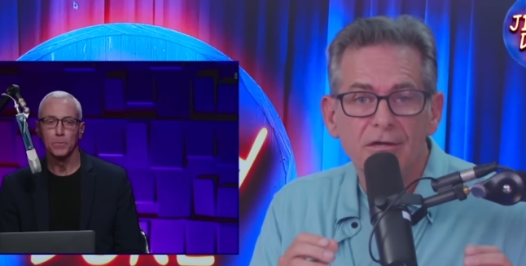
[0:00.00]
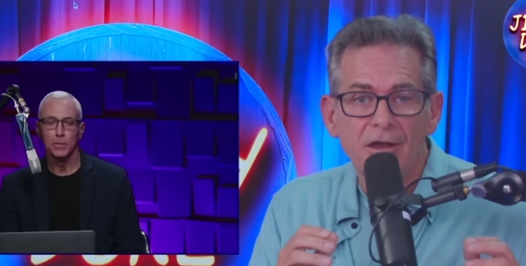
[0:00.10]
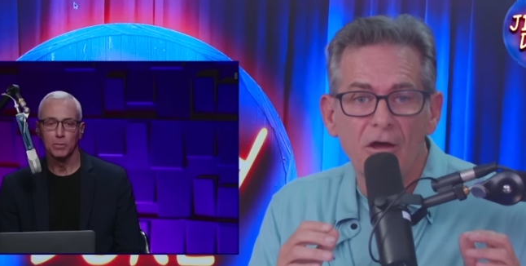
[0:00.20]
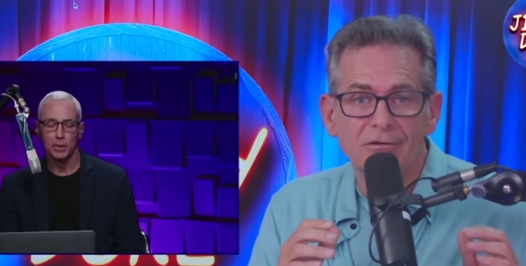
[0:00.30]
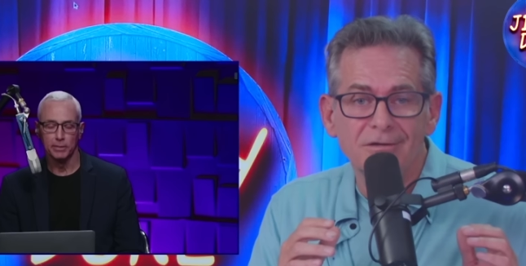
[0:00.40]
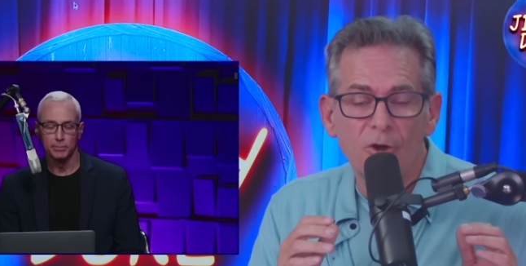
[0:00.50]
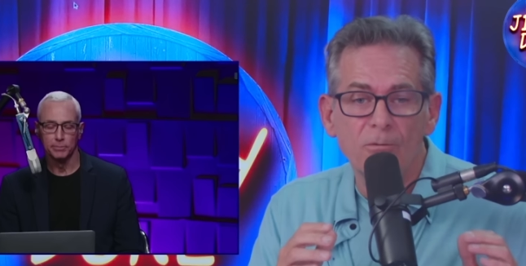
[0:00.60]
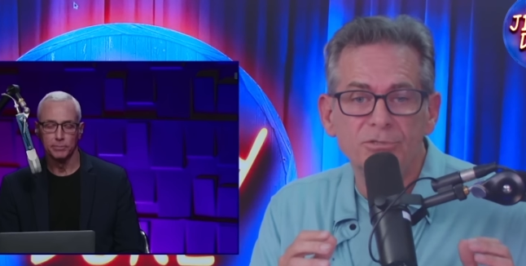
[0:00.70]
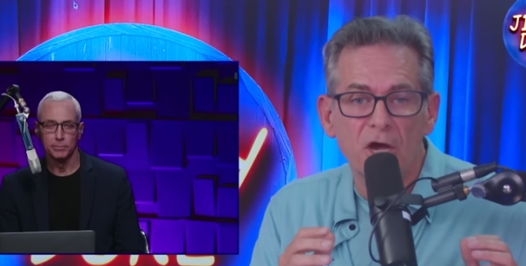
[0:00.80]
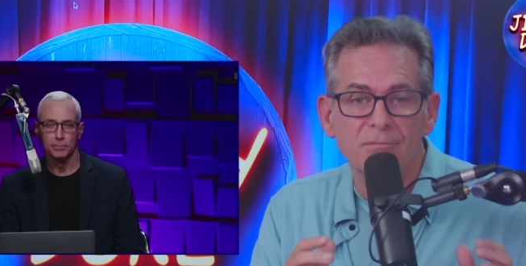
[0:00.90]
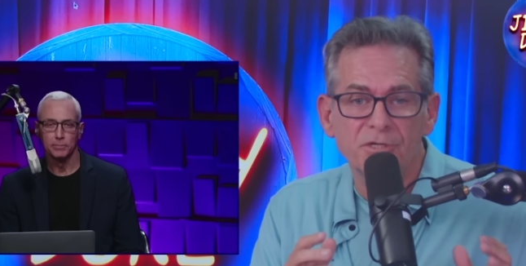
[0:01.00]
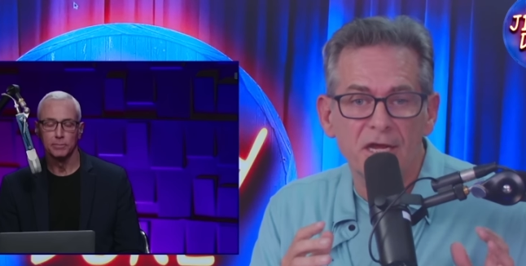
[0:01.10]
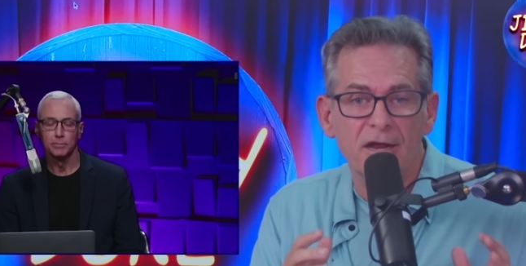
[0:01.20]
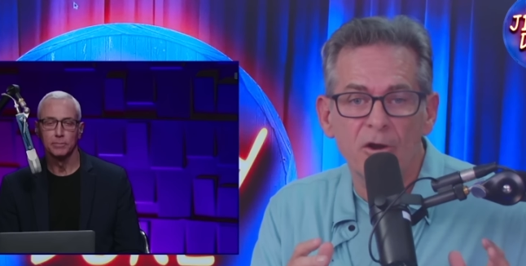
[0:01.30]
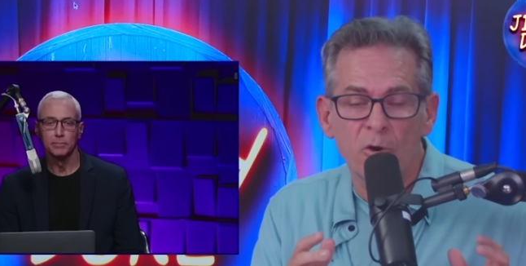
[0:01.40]
Speaker 1: Now, Noam
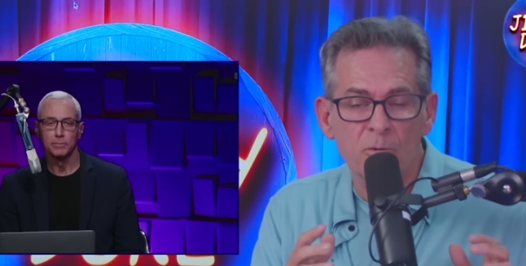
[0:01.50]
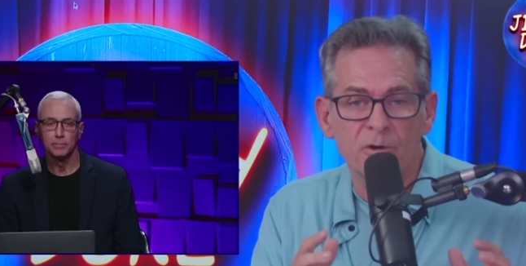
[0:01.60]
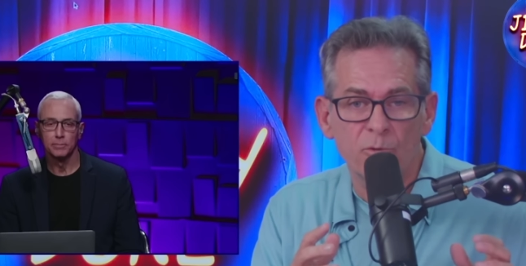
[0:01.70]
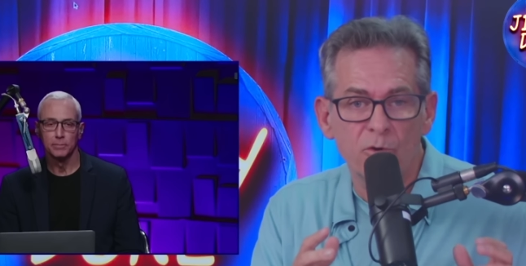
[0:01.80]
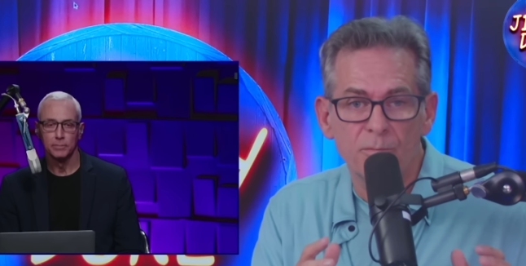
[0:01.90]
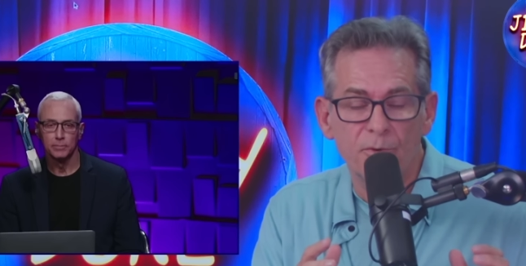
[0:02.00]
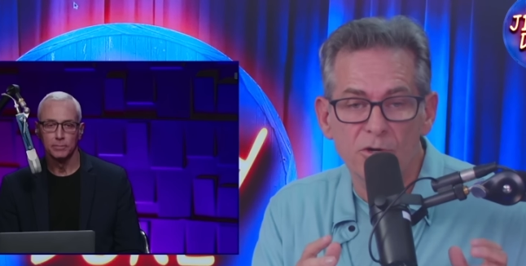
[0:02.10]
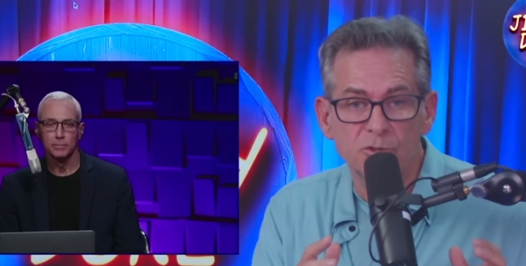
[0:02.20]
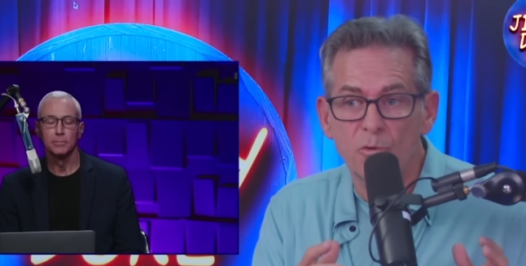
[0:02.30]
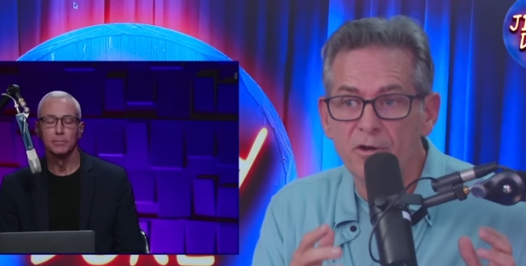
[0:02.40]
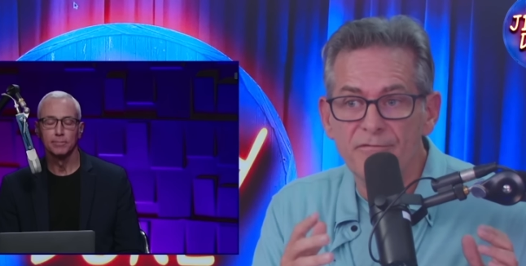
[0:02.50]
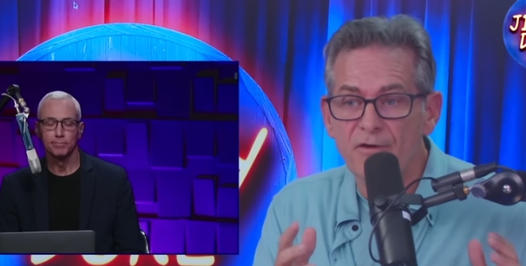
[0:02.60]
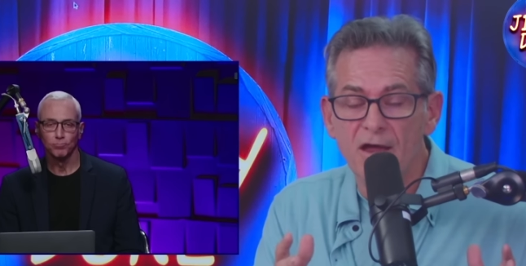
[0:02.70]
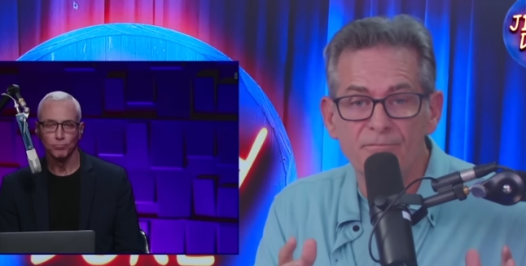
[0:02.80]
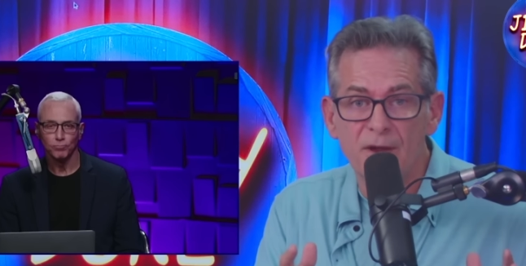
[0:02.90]
Chomsky and Ed Herman wrote a book
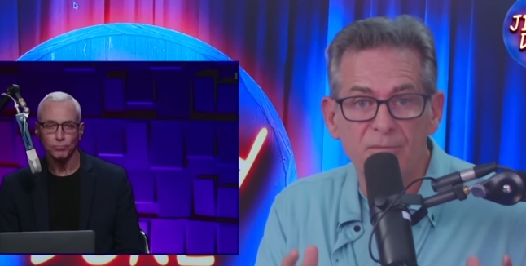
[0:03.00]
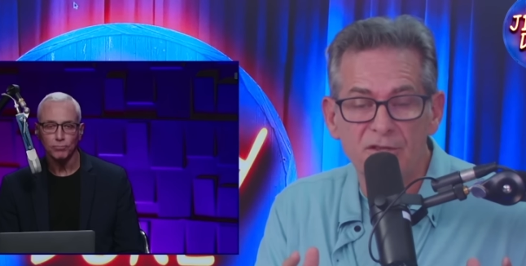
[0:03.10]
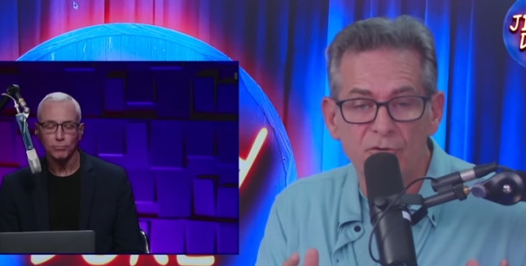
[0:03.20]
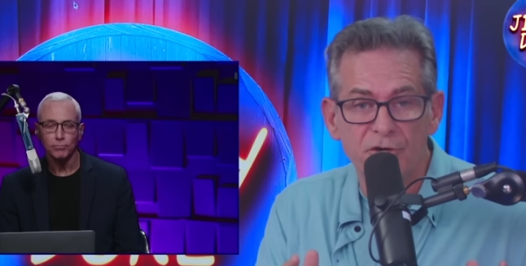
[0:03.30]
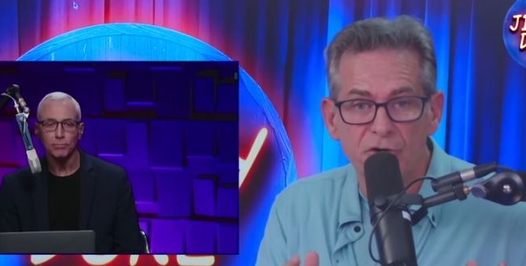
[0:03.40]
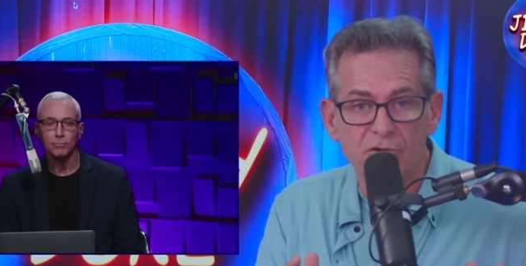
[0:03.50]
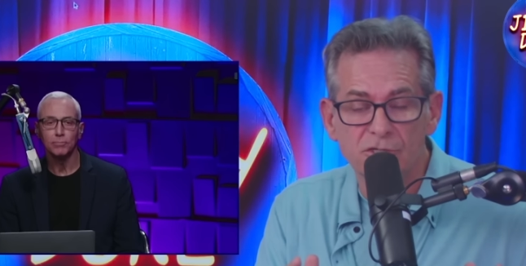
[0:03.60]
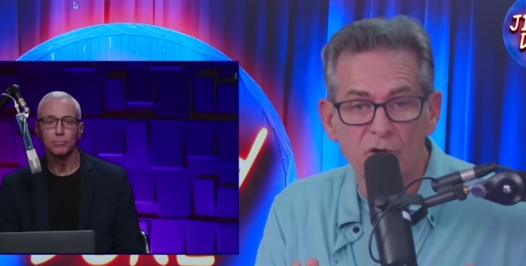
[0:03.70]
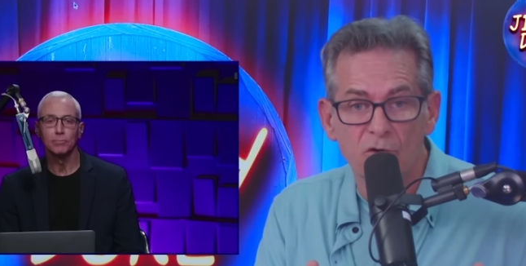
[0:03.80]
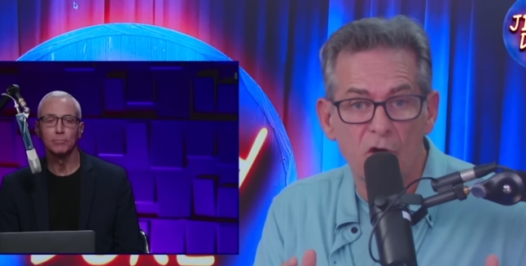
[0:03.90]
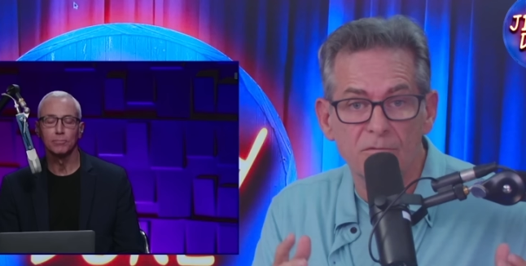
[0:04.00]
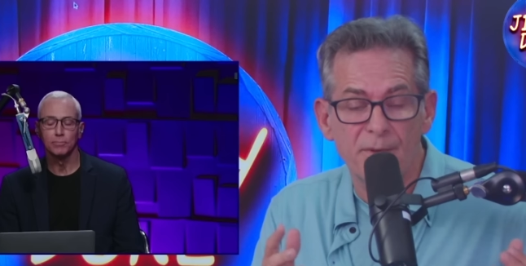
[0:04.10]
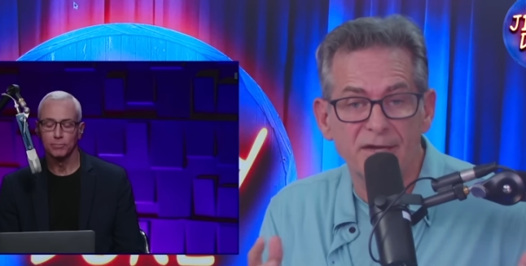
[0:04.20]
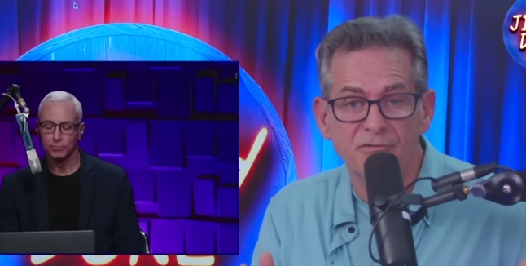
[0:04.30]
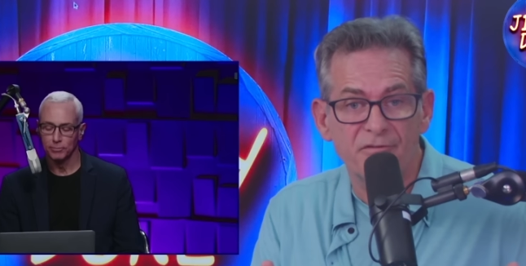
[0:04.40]
25, maybe 30 years ago called
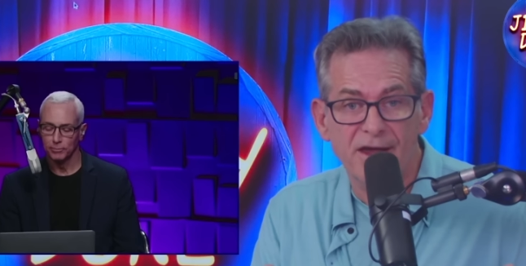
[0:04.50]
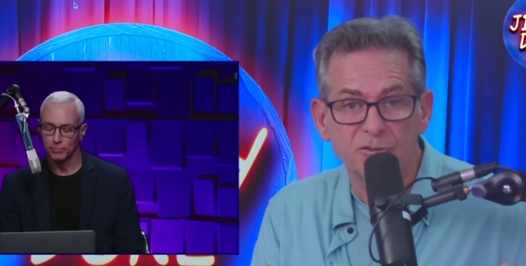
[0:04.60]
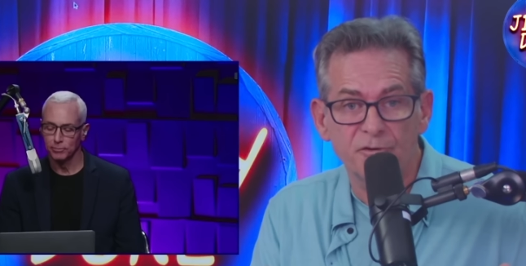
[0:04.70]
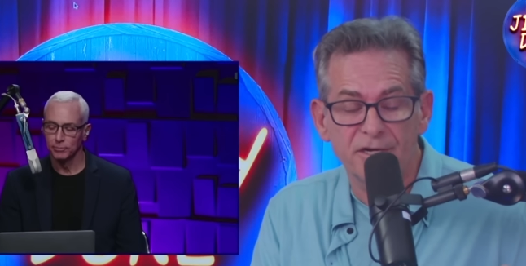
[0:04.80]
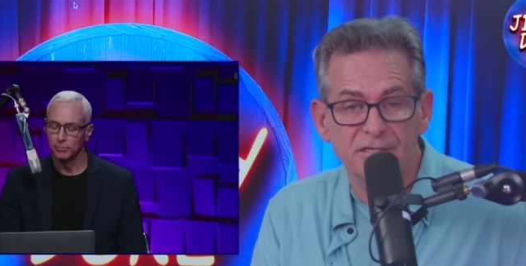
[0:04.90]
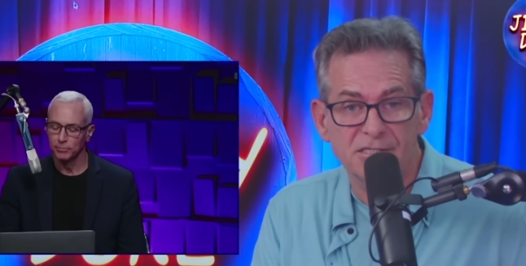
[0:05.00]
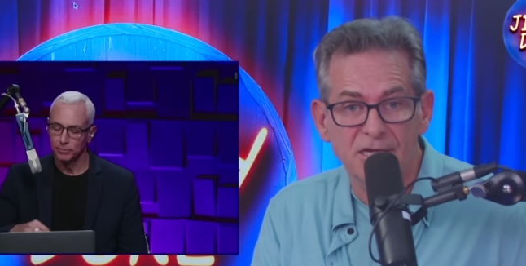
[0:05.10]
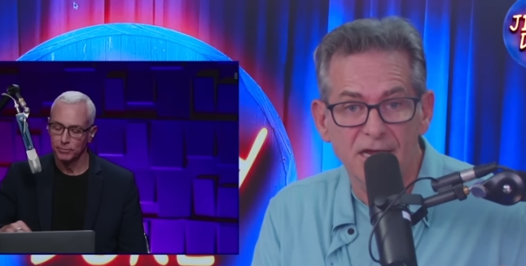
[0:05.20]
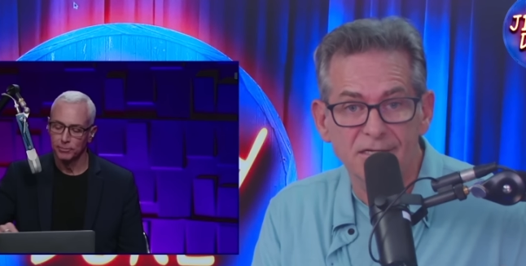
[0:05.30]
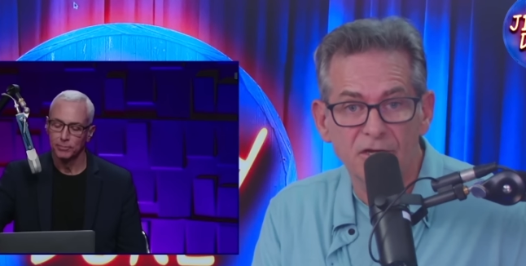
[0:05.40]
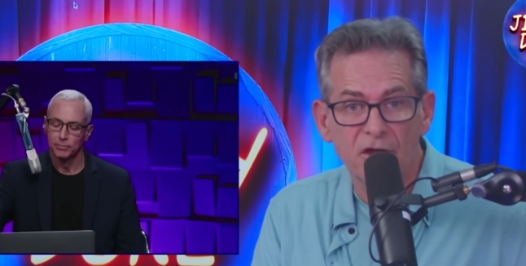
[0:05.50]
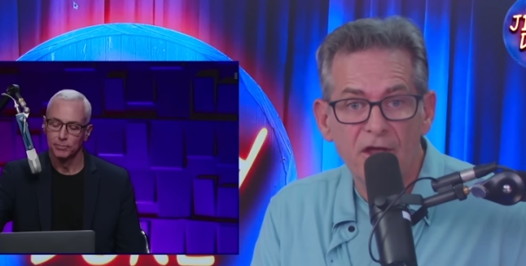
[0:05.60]
Manufacturing Consent.